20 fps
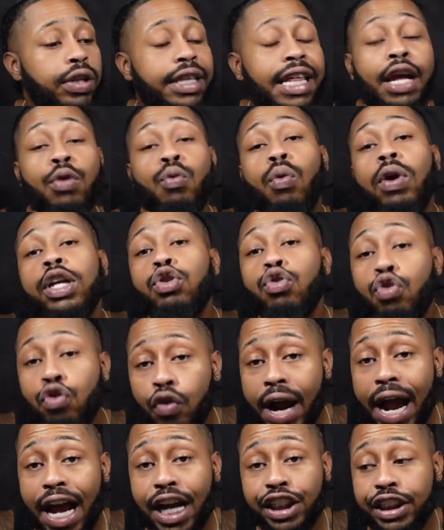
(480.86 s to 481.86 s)
Then when you
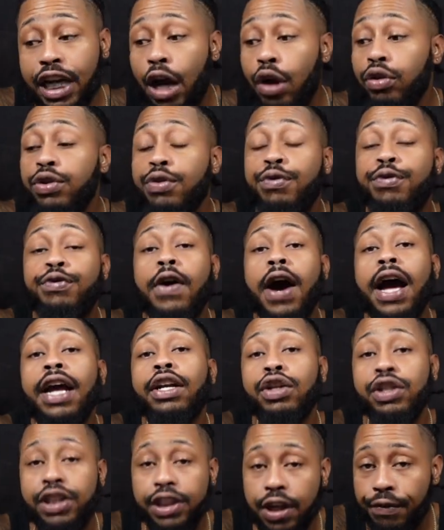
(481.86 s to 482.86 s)
crash out and you
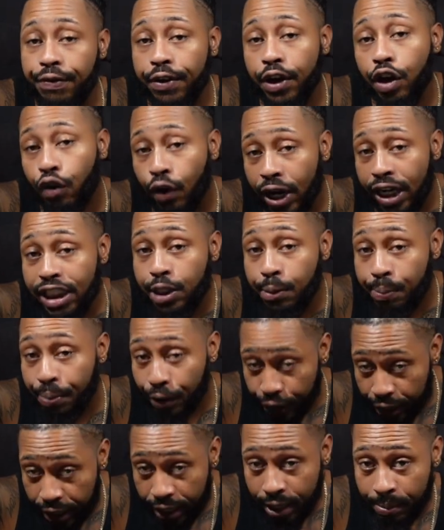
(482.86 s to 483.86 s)
find yourself in a crazy
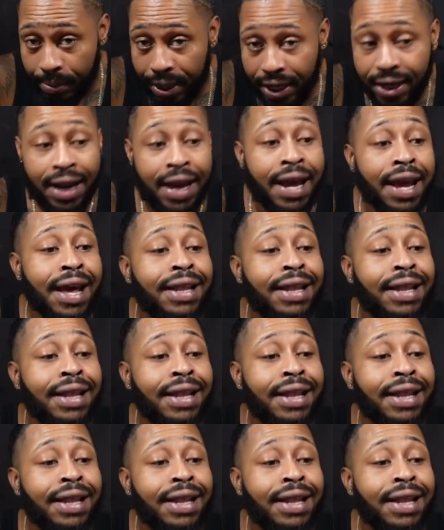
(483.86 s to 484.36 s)
predicament,